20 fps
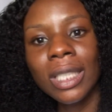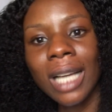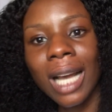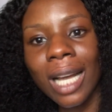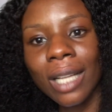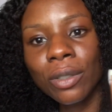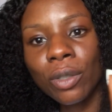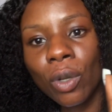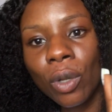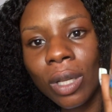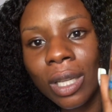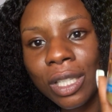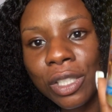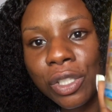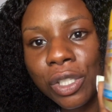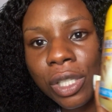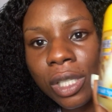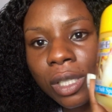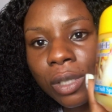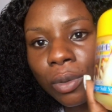and
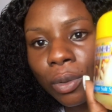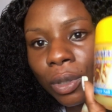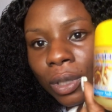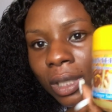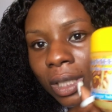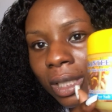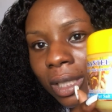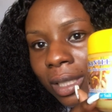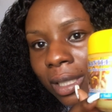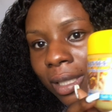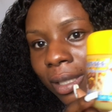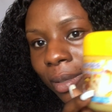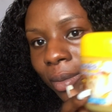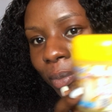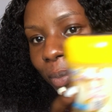collagen on it.